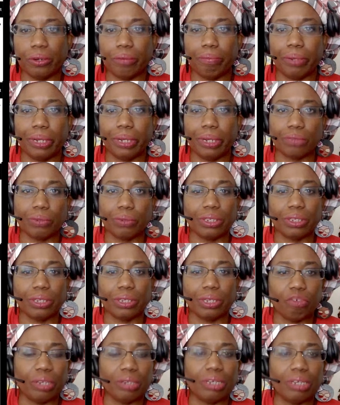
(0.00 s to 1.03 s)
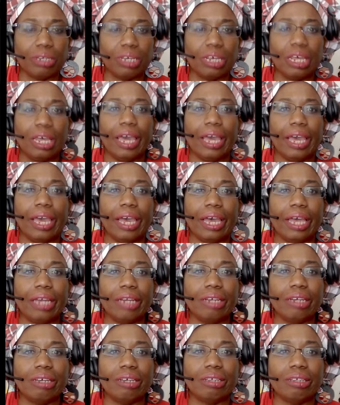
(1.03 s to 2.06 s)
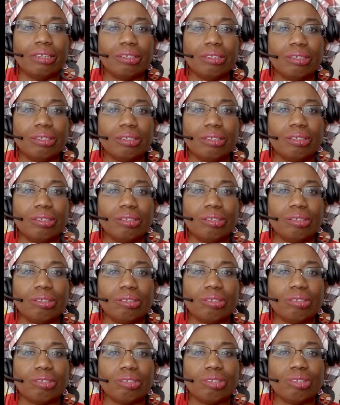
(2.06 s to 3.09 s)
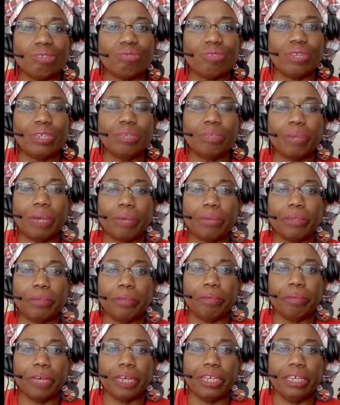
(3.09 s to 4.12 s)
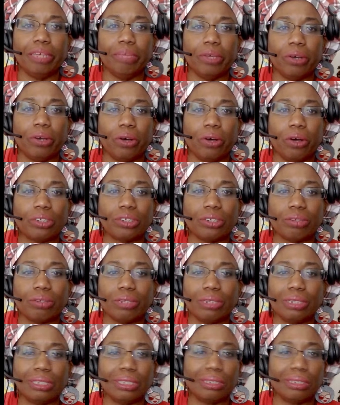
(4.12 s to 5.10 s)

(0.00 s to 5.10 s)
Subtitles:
but it's with the government. And this popped up in my email also.